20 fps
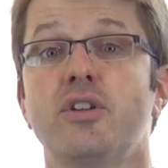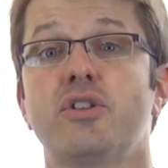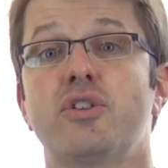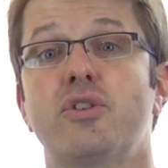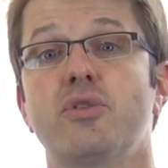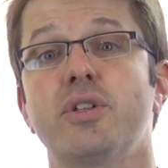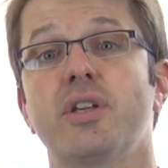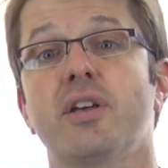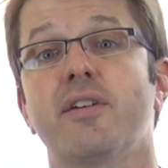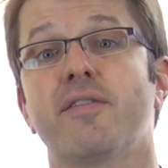
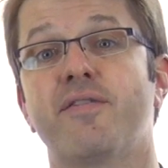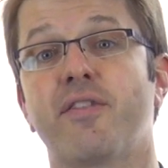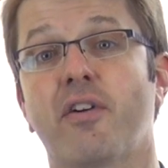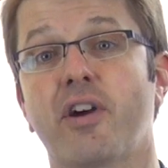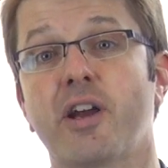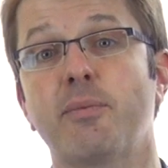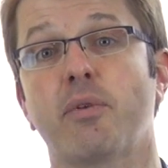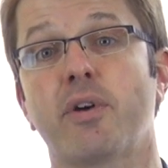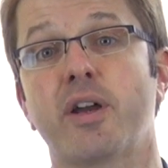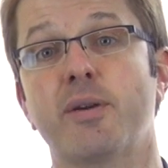Choosing a
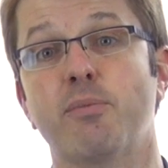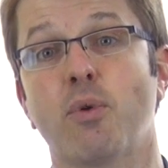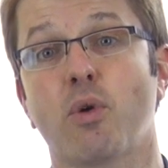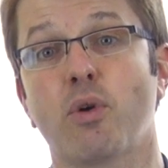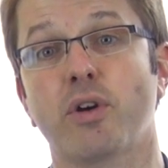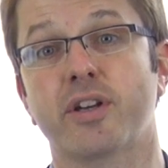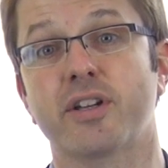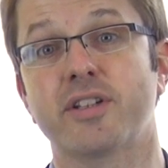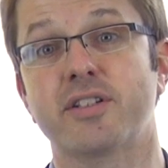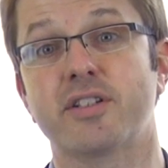variable rate
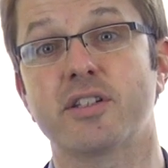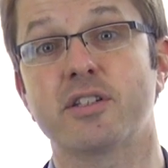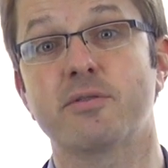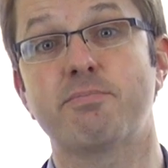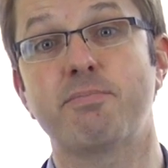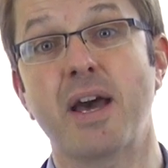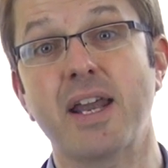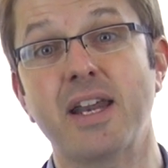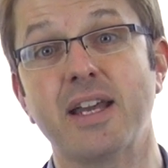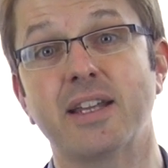mortgage is
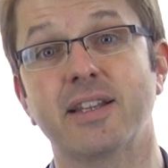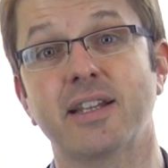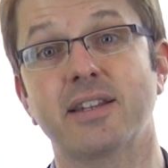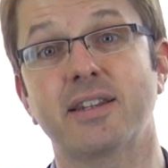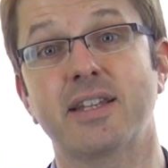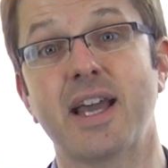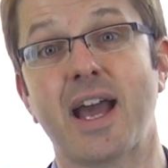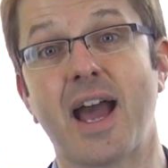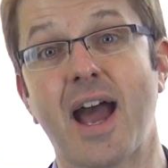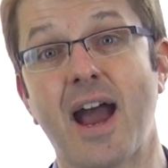betting
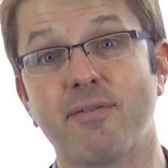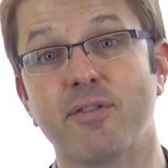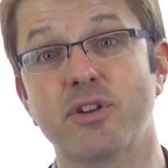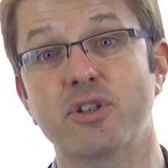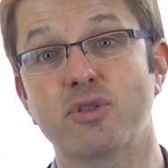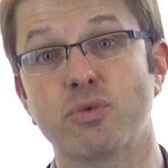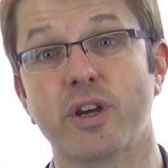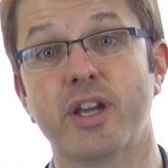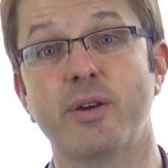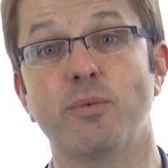that the
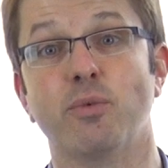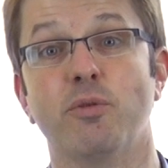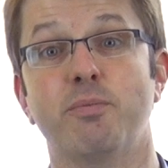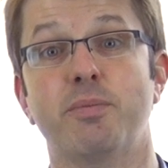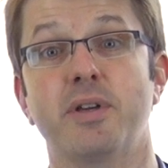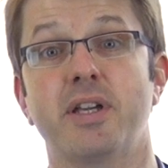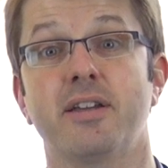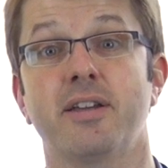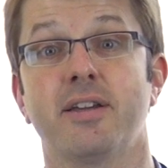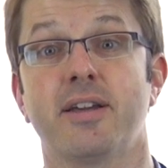average rate will
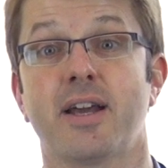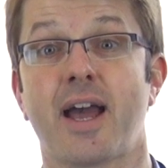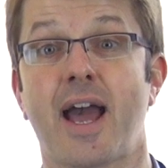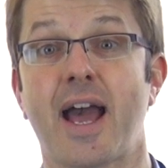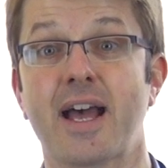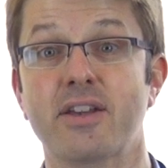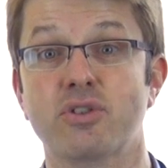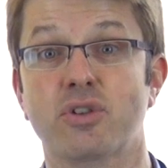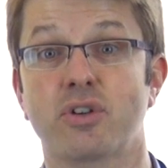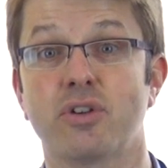be
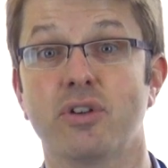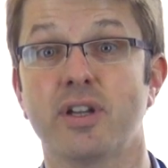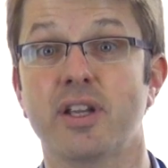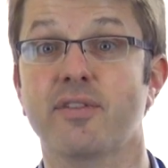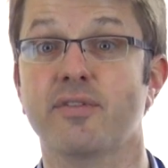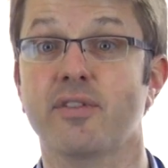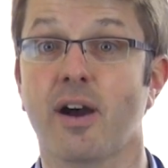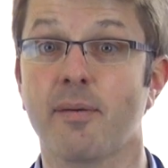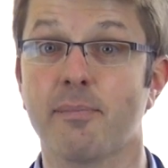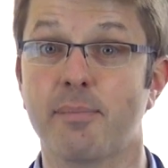as good,
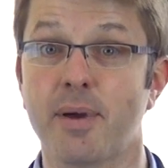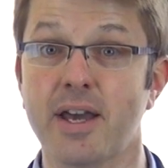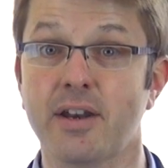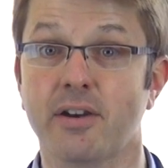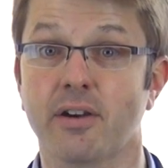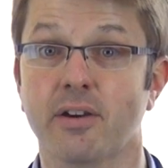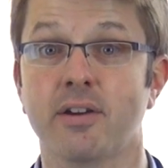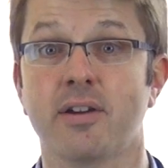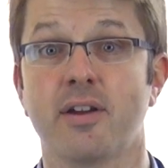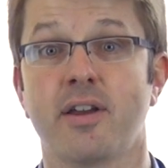if not
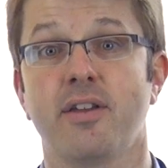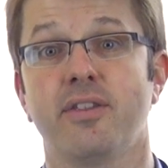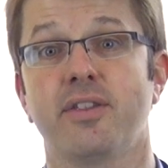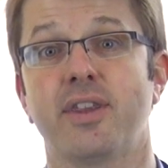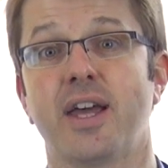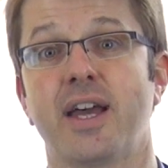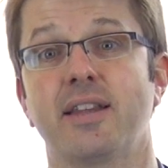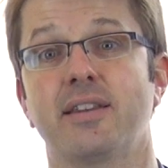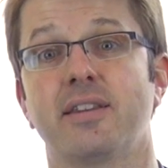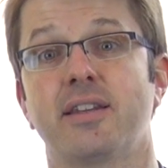better,
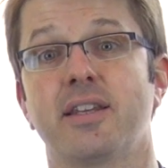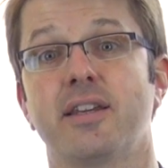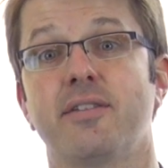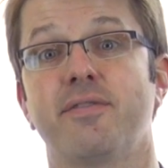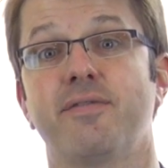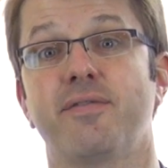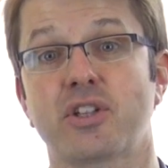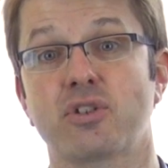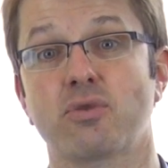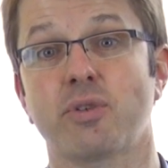than the
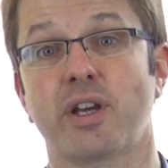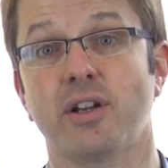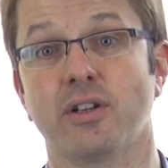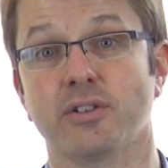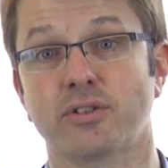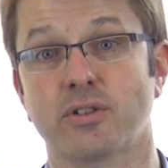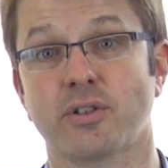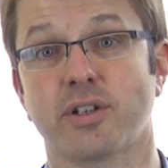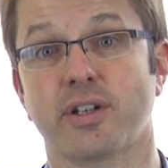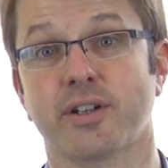fixed rate
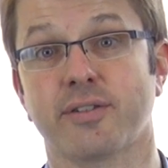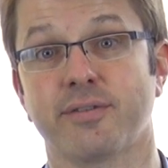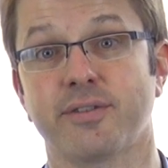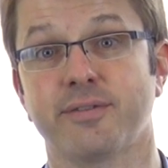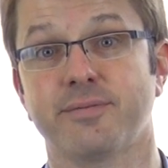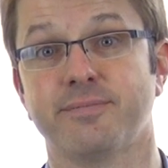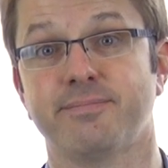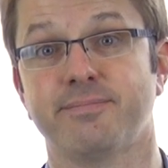alternative.